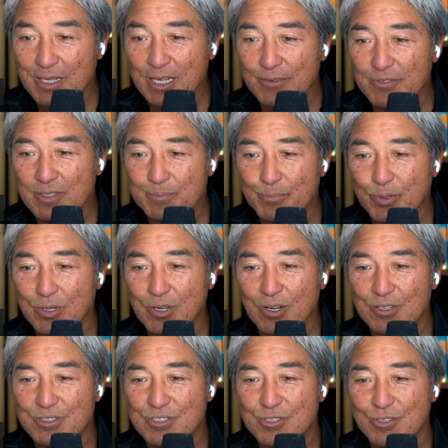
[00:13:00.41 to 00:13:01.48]
beloved book
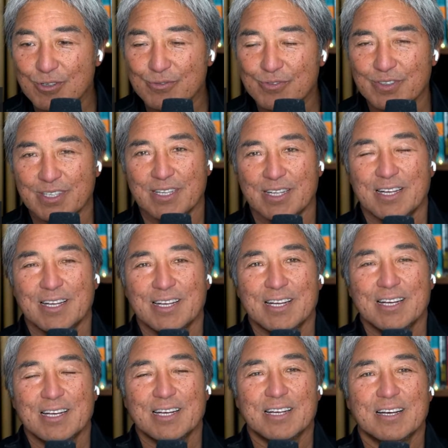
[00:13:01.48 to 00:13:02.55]
on surfing.
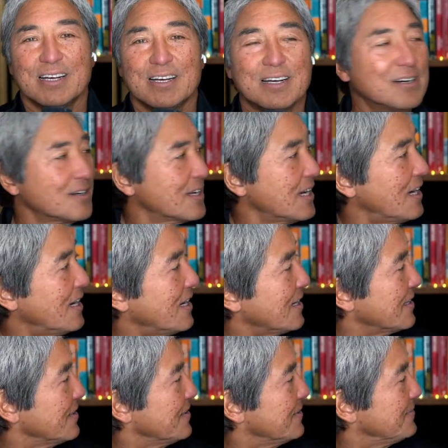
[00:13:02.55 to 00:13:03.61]
Oh
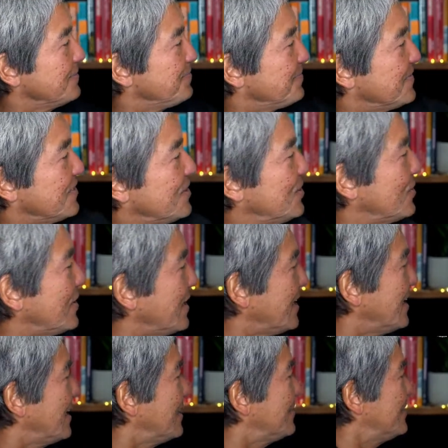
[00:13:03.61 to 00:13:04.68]
God, do
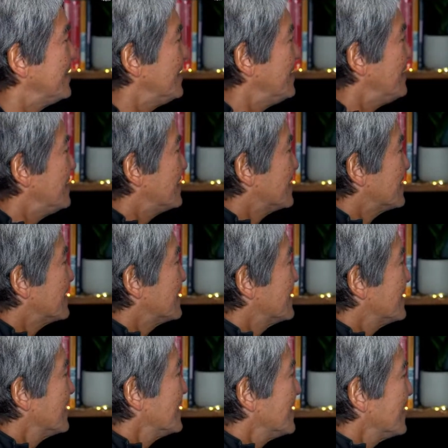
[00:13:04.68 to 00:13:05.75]
I have it here?
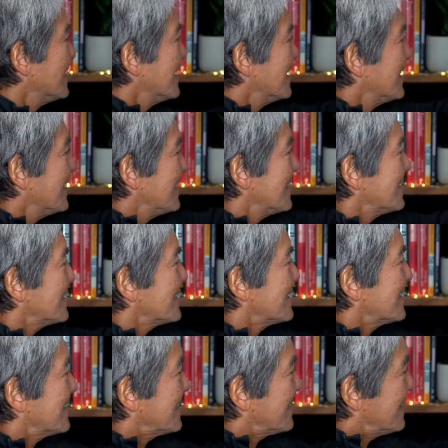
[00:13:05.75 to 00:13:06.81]

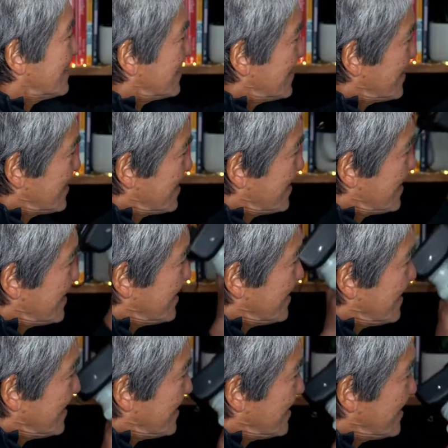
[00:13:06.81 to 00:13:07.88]
Let's
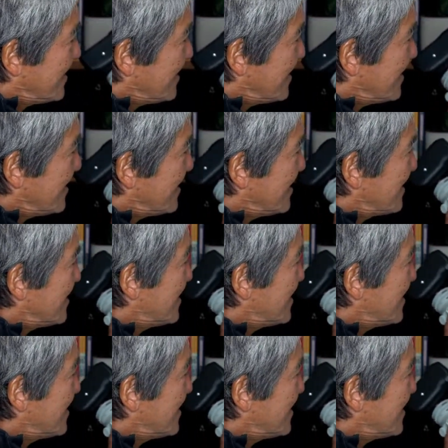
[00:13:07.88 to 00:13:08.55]
see here.